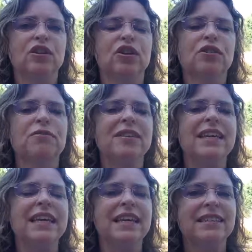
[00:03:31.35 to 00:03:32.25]
Look for the
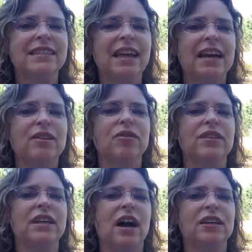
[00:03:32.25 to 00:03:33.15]
insight or
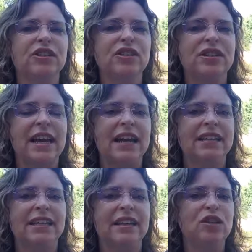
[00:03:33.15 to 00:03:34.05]
the
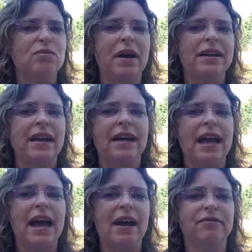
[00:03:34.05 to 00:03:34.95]
understanding that you might not
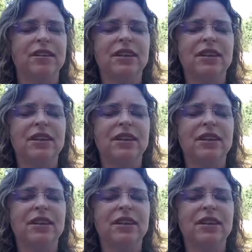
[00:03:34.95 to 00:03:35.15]
have.